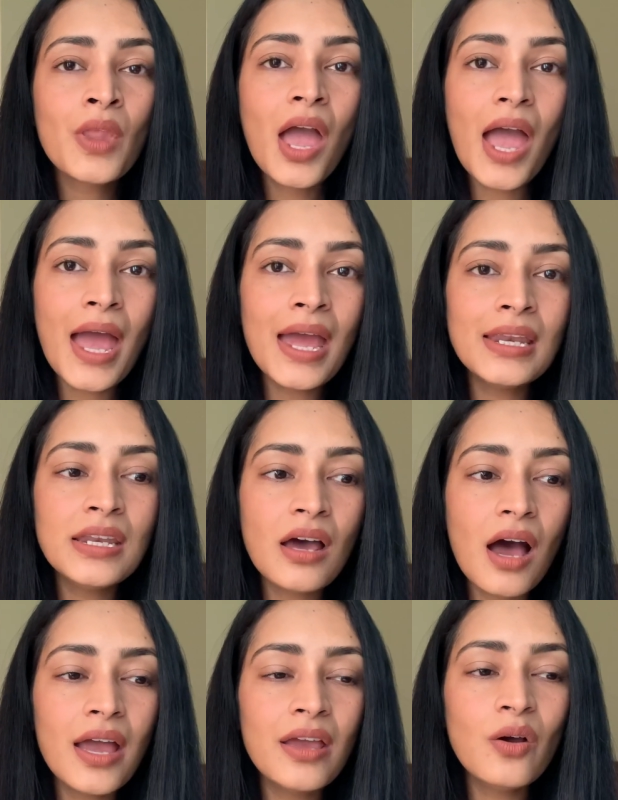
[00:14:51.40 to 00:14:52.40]
and
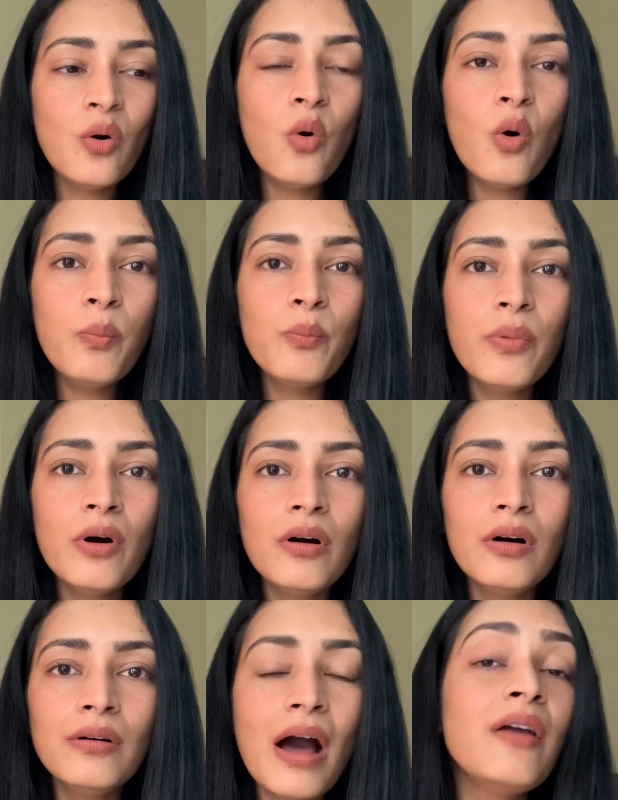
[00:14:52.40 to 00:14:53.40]
I hope
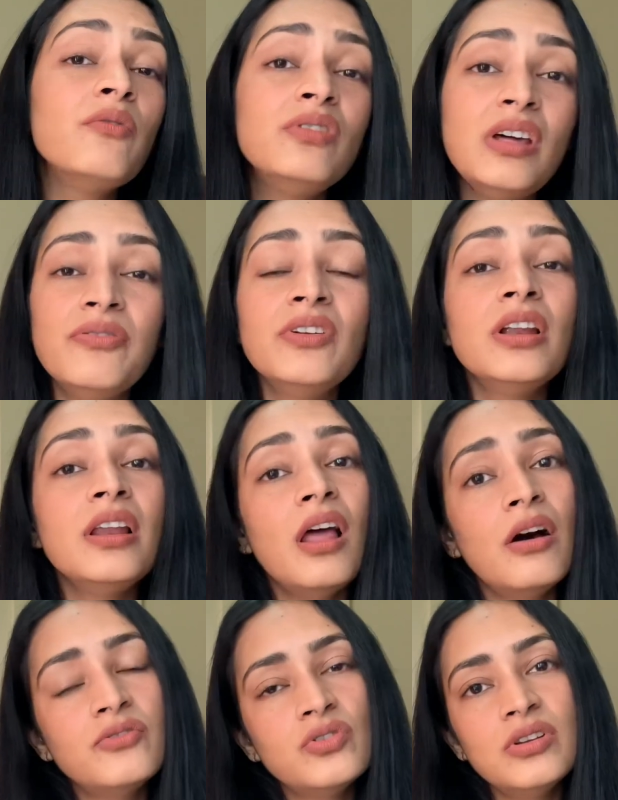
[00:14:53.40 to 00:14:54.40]
I would definitely
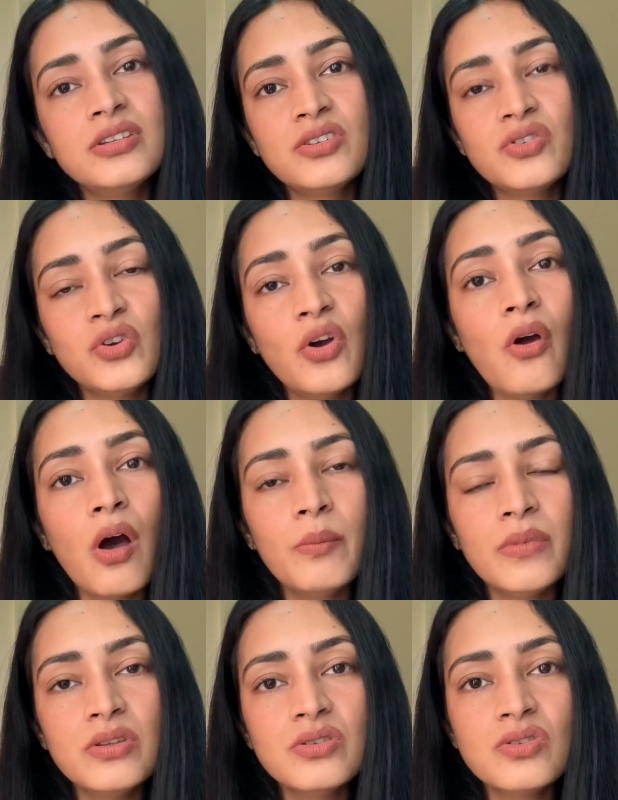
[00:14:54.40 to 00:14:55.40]
love to listen to your
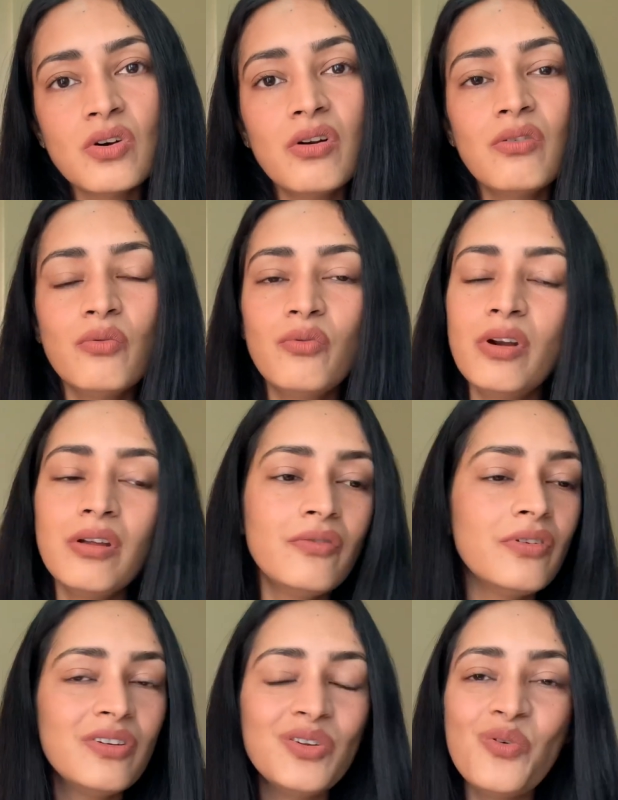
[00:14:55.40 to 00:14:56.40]
comments or
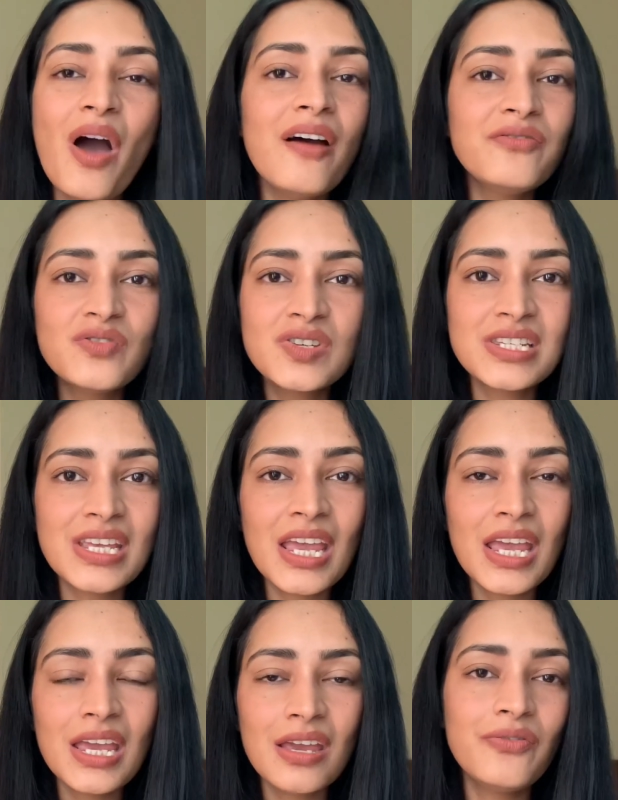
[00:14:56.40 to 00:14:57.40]
whatever you have to
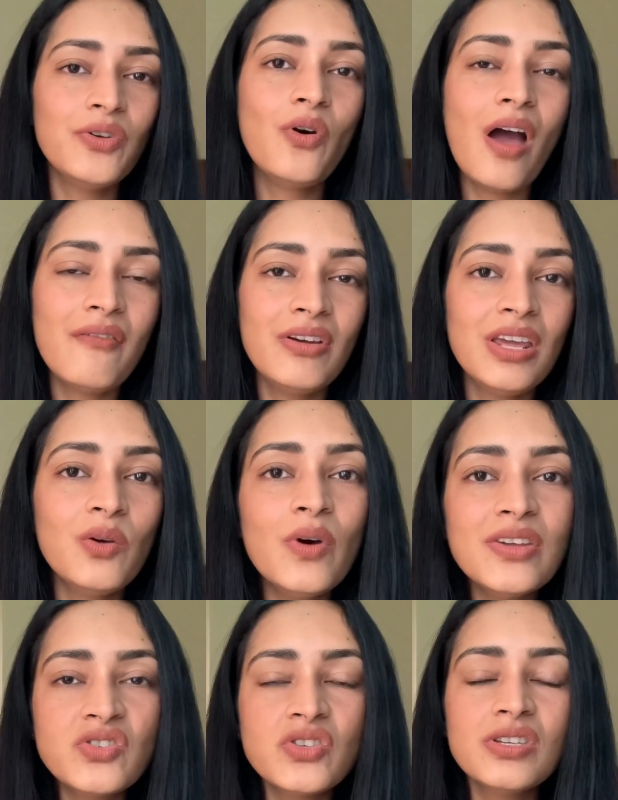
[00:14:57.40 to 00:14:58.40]
say. If you have any
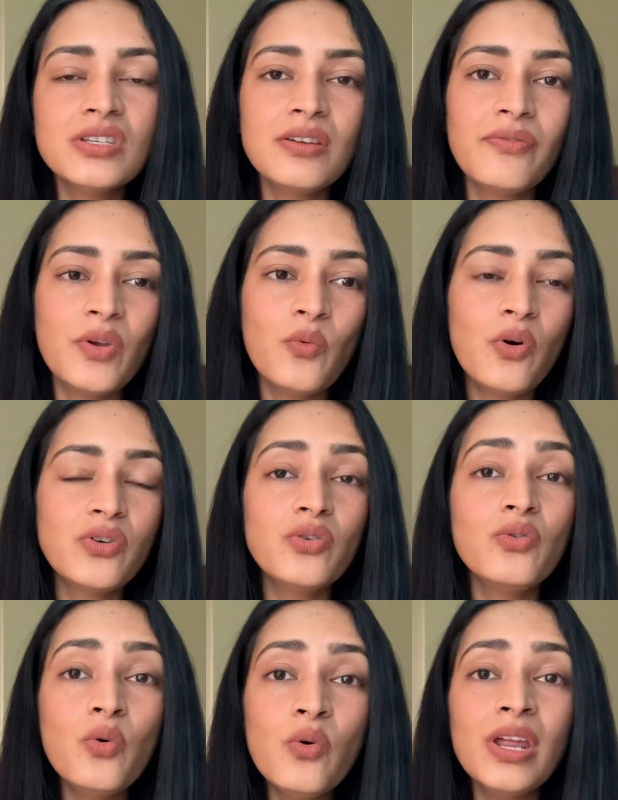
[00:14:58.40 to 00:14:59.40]
questions, if you want
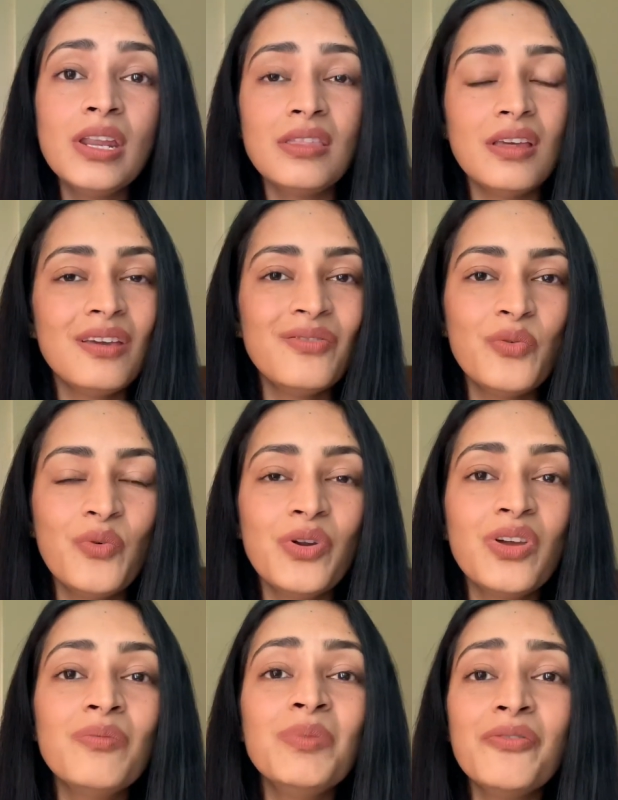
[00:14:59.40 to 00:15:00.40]
to know anything, if you want to
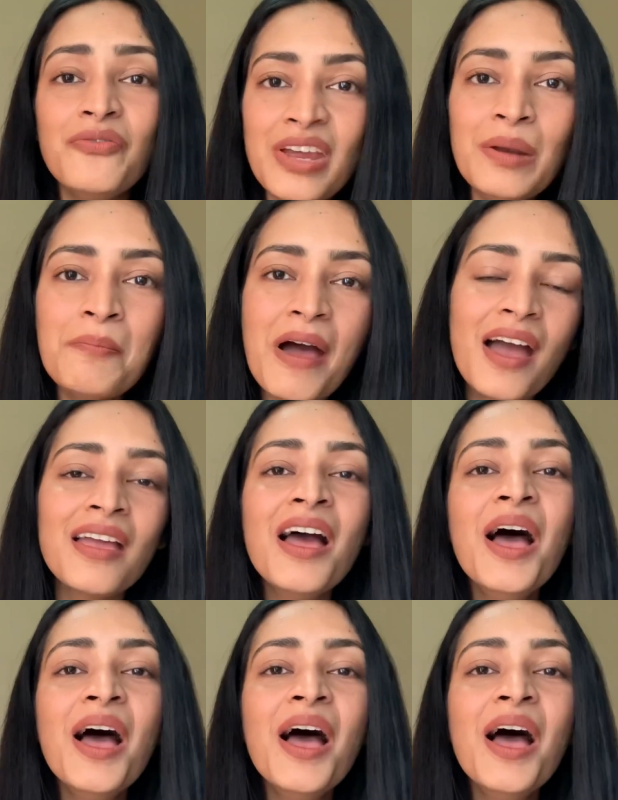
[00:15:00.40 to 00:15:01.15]
give me a feedback,